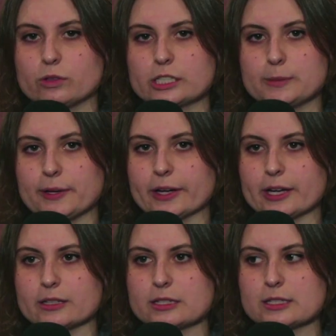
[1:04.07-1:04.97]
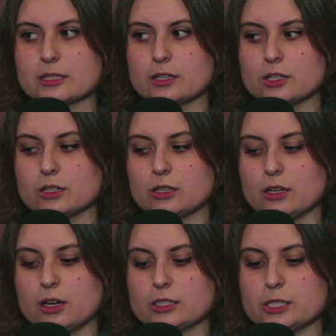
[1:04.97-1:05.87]
experience
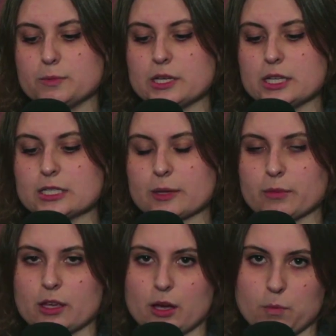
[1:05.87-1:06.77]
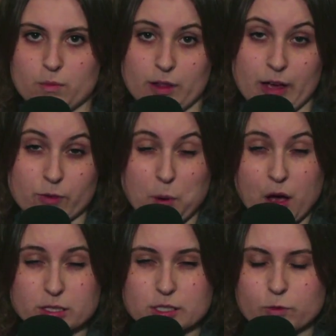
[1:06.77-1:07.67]
to be something of a
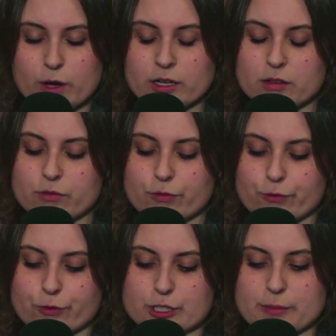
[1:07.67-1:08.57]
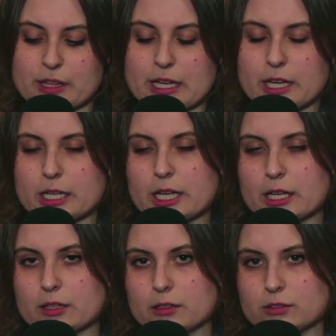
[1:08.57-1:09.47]
positive one and for something that
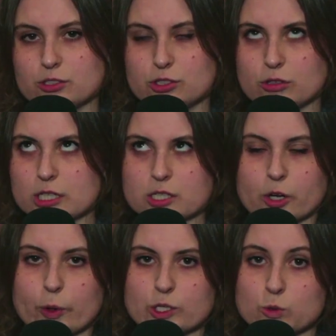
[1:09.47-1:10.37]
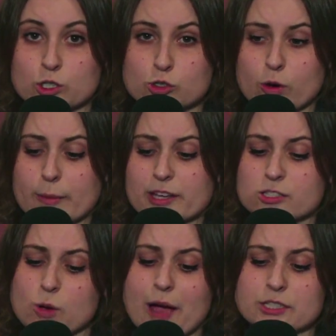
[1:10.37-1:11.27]
students are going to enjoy,
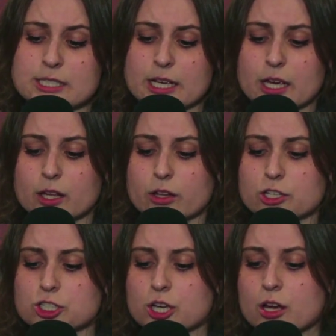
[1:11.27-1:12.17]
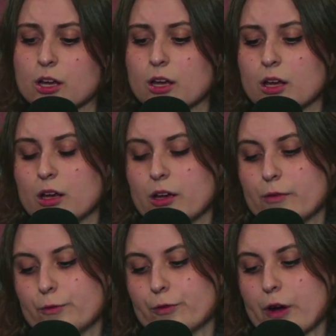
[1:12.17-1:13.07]
because you have to take English
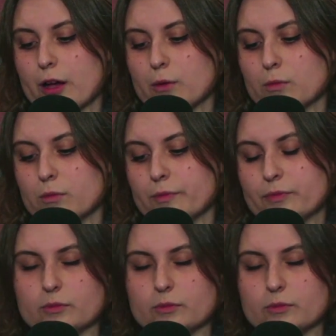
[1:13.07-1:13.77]
from,